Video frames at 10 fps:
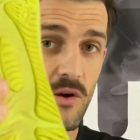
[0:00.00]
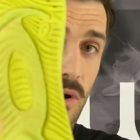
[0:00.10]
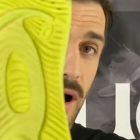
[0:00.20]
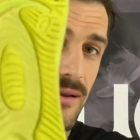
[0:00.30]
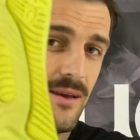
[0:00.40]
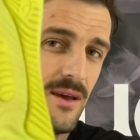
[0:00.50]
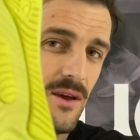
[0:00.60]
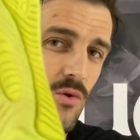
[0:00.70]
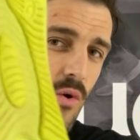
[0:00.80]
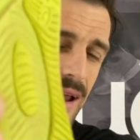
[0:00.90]
quite
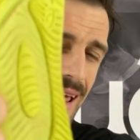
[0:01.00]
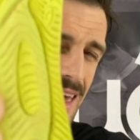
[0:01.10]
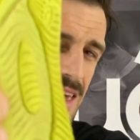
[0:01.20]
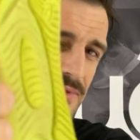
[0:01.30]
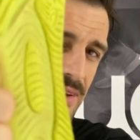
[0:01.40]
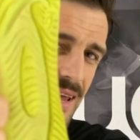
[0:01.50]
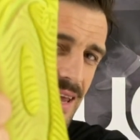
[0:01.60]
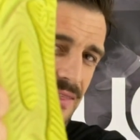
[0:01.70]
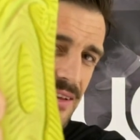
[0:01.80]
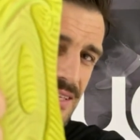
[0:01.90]

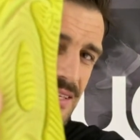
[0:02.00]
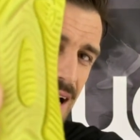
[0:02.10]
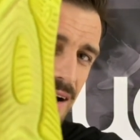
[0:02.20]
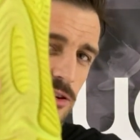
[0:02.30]
evenly, and this is after